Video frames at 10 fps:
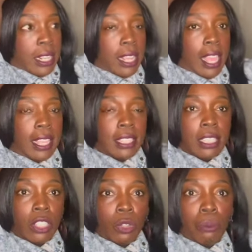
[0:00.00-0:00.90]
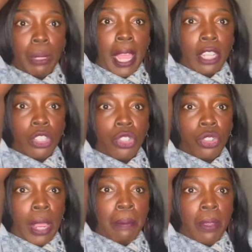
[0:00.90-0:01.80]
It has this little black
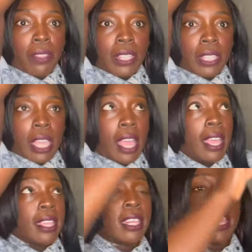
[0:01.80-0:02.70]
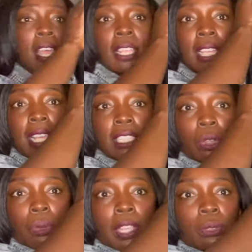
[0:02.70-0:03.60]
stripe on the side elastic
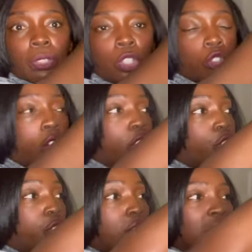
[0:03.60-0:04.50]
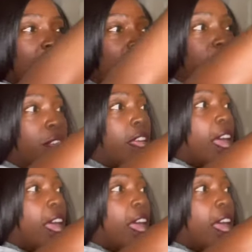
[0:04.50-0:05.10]
waist with the drawstring. It's kind of an